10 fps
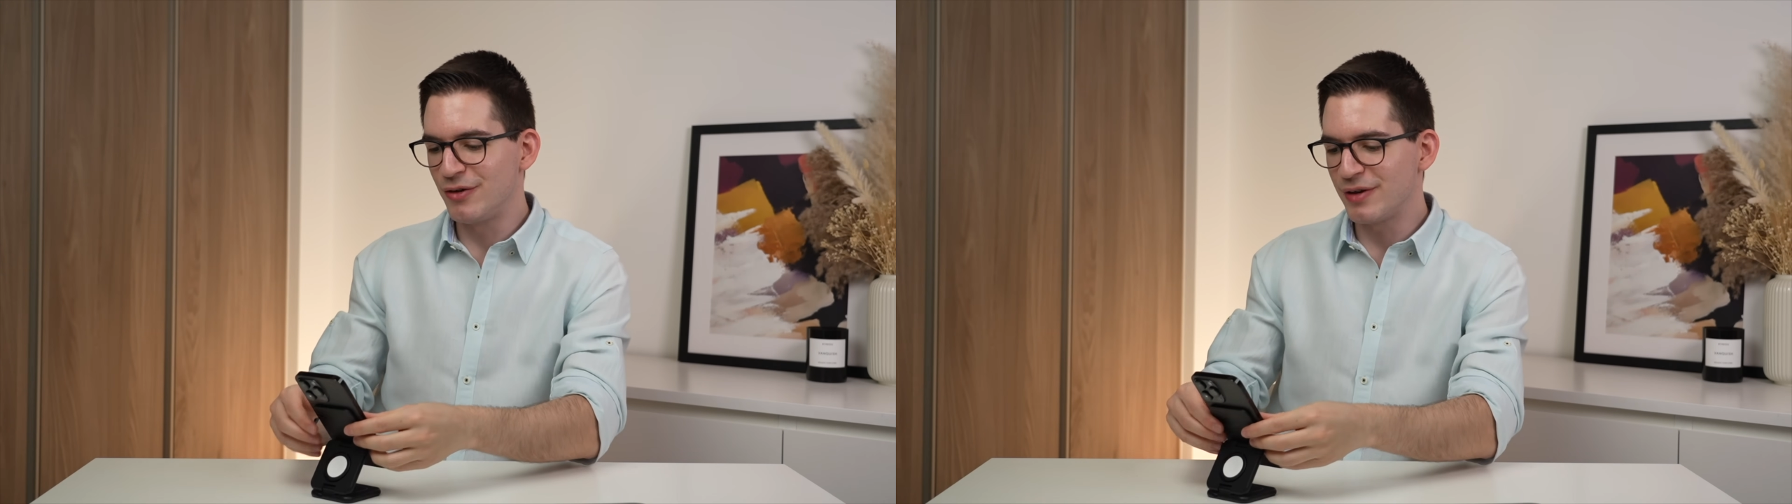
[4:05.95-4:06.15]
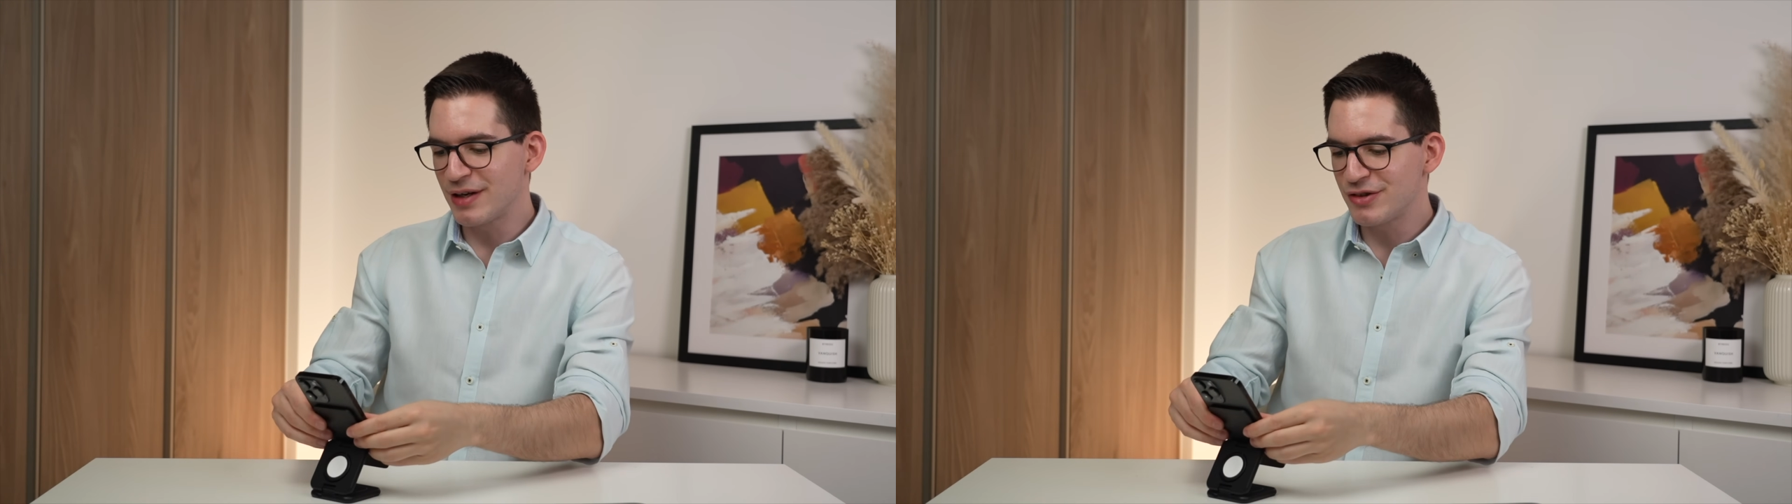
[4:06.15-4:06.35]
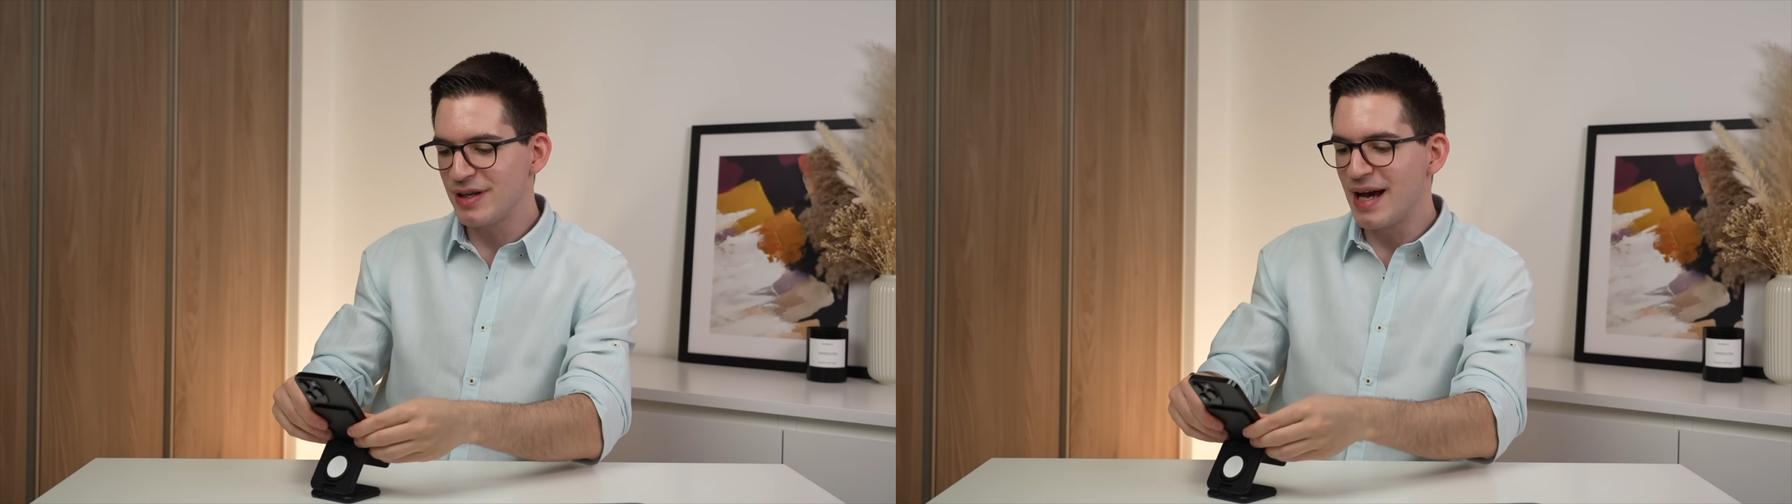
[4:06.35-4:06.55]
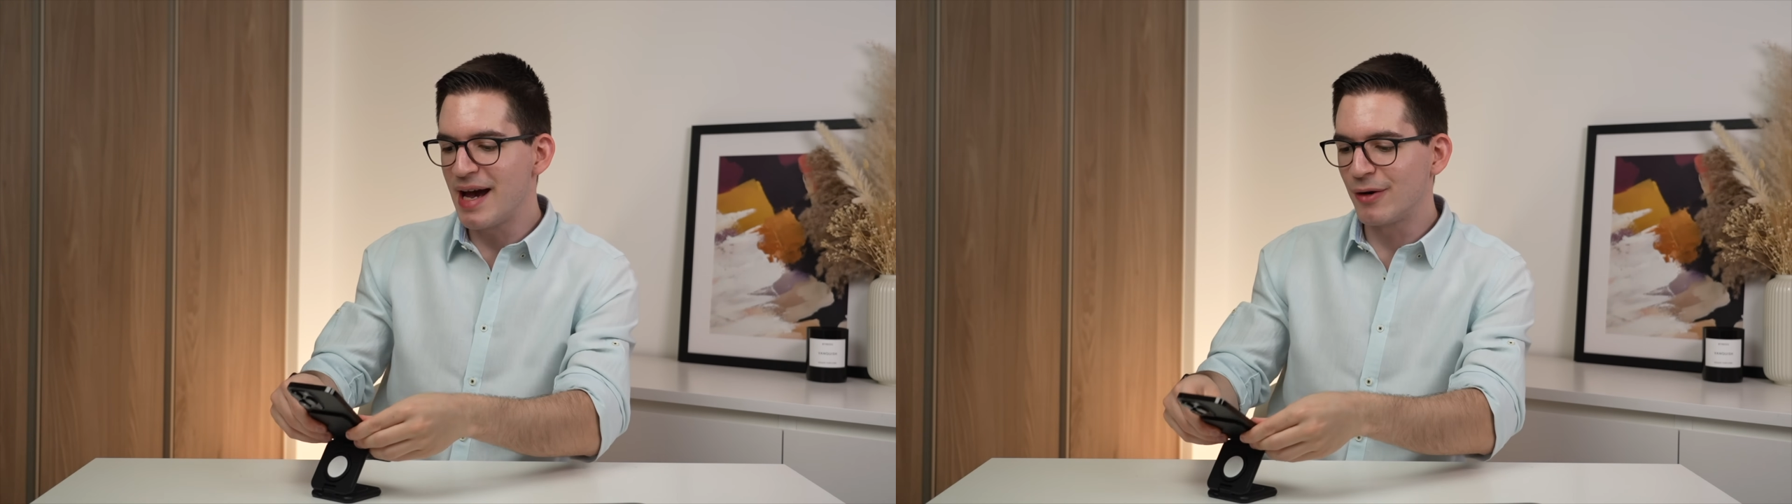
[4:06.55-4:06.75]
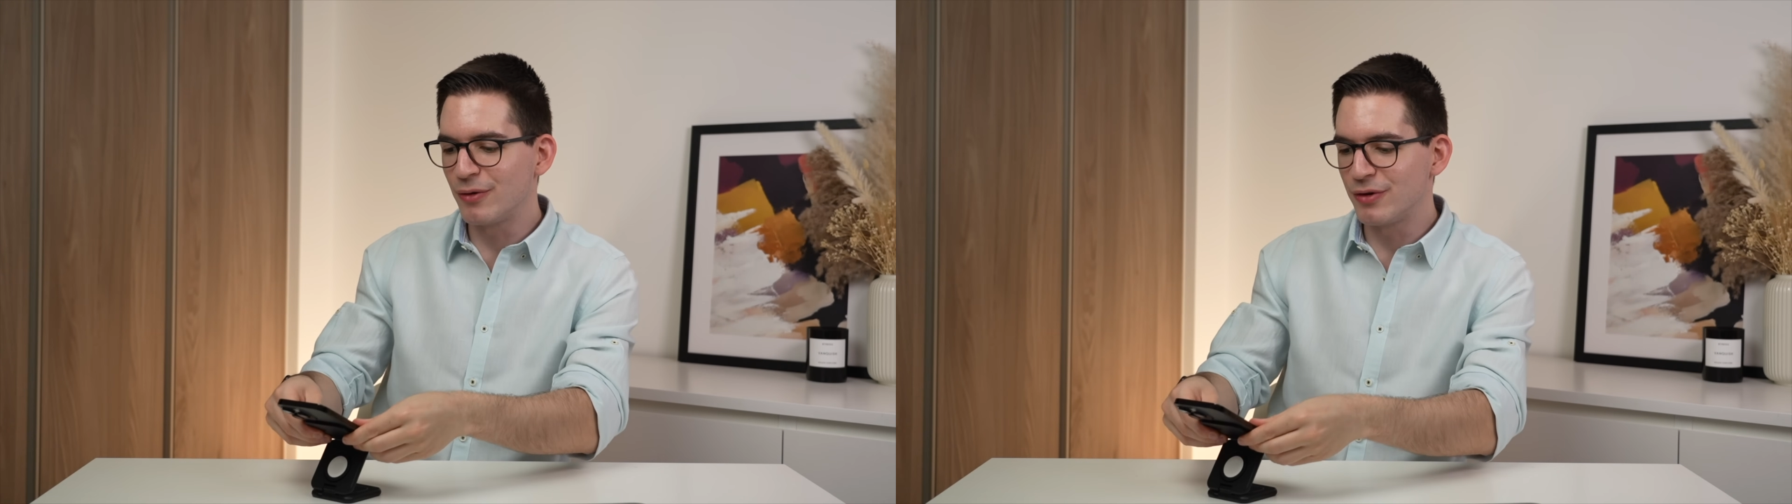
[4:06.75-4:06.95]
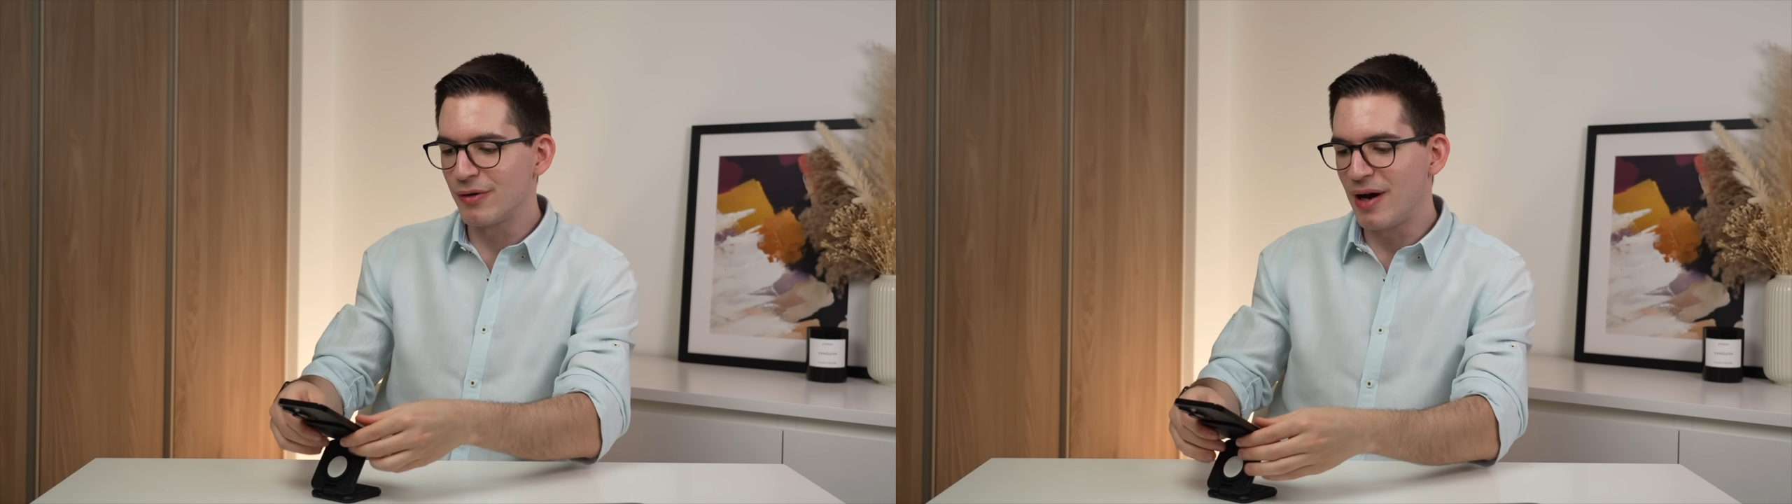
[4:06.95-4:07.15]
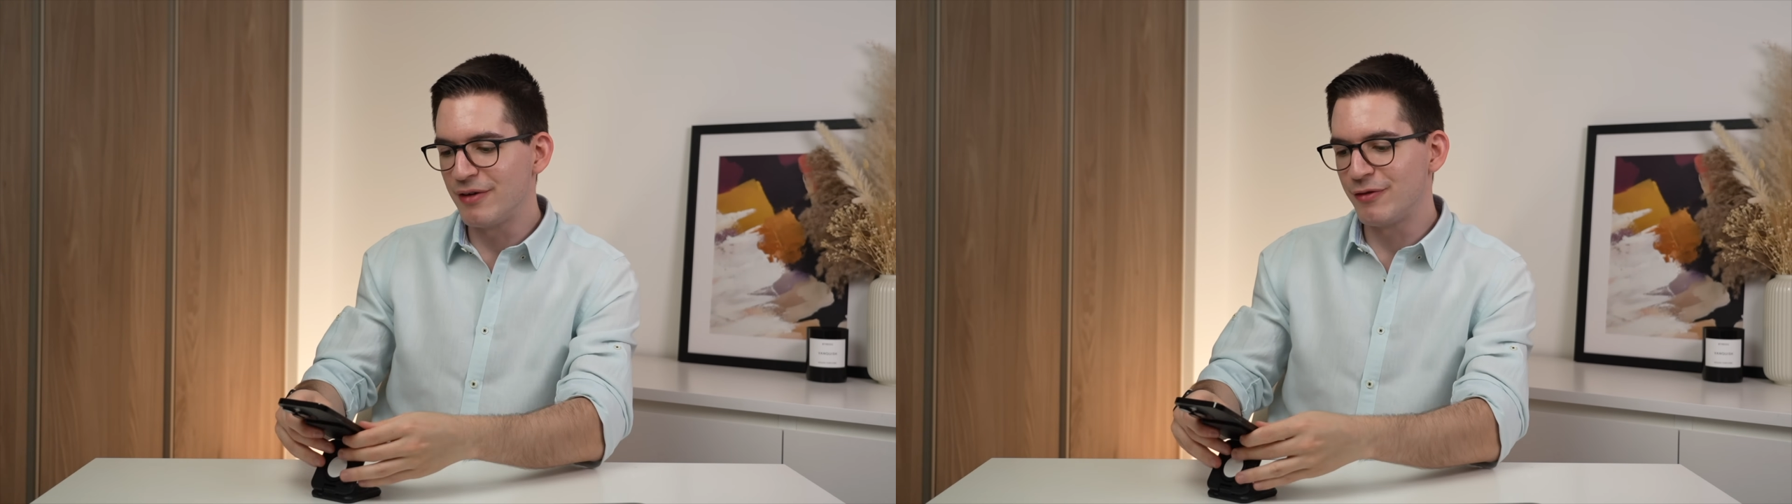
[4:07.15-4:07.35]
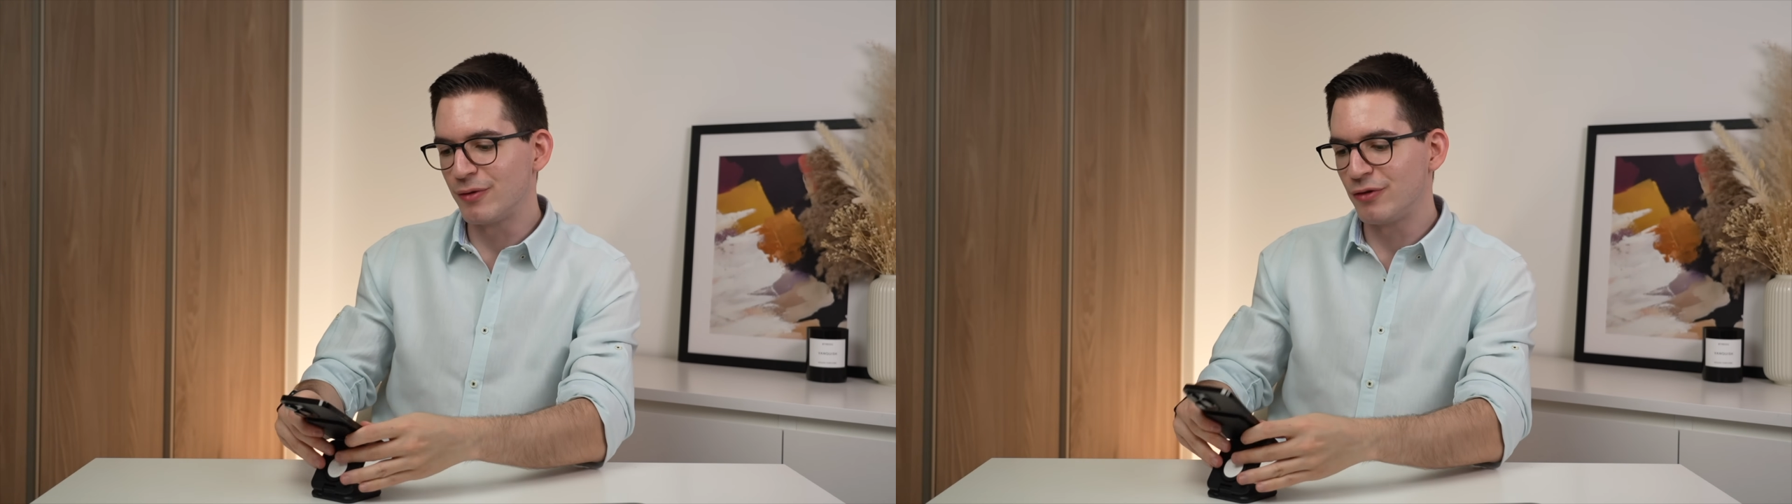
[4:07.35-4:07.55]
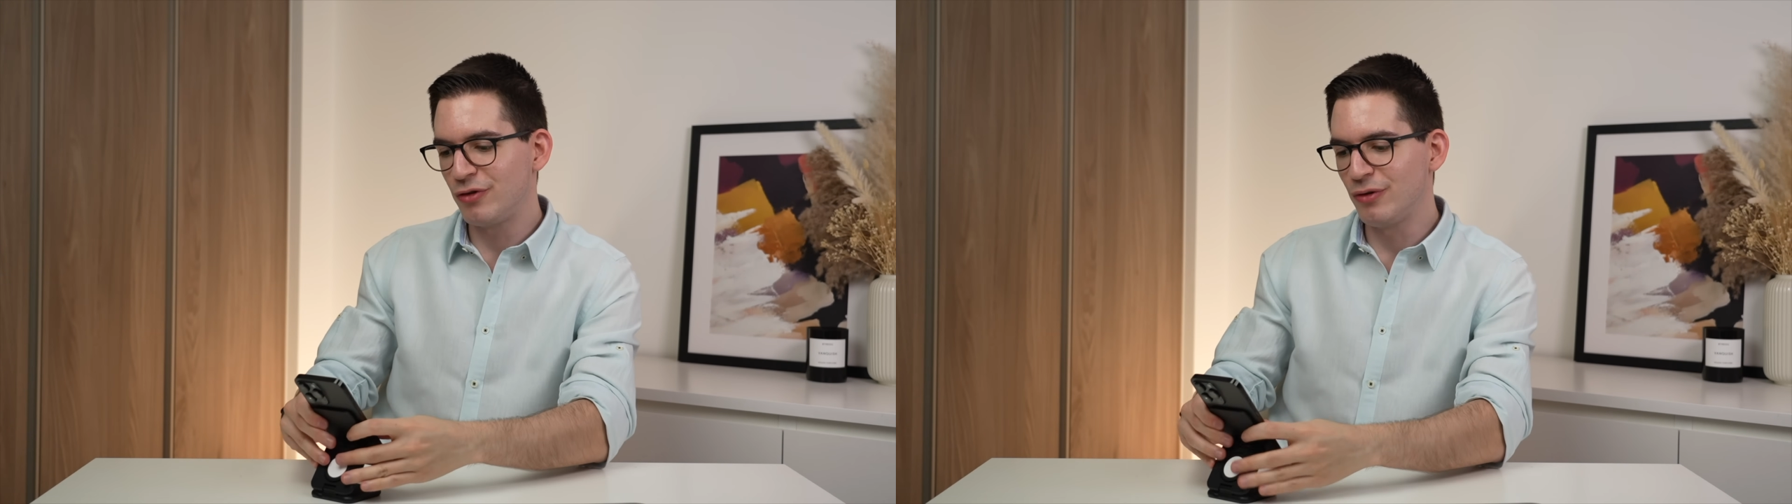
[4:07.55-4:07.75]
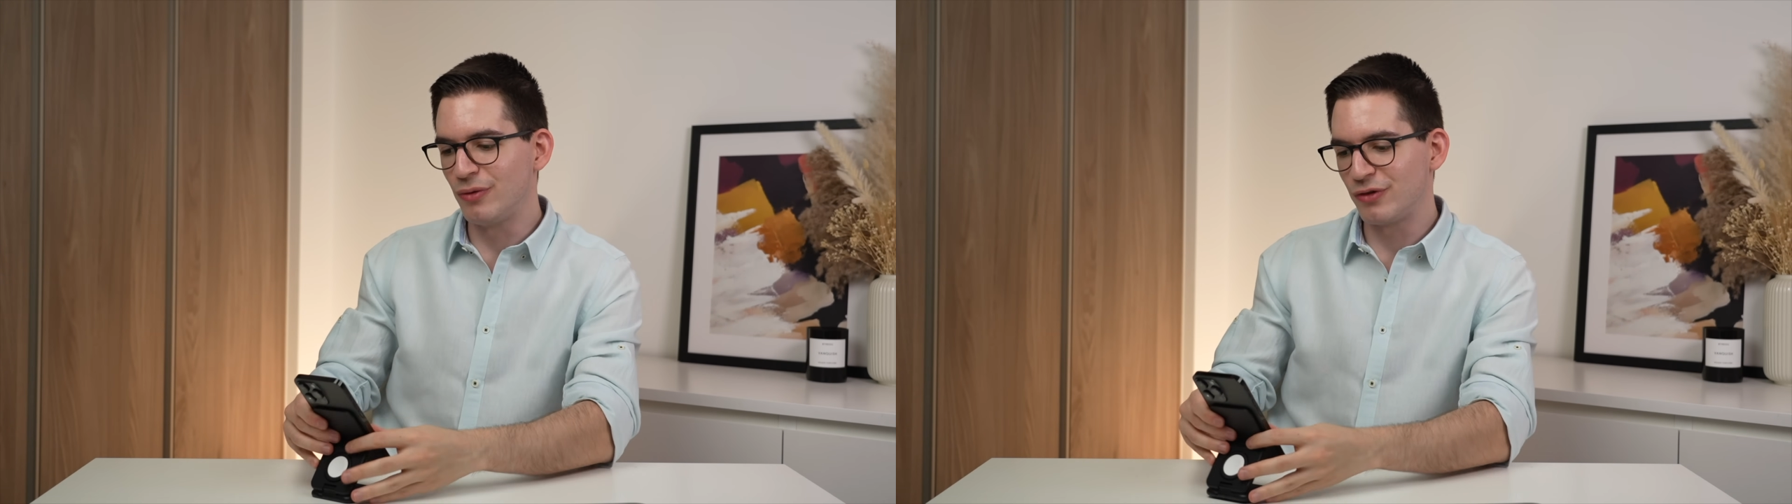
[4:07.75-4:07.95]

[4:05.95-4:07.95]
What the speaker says: you can actually angle your iPhone too.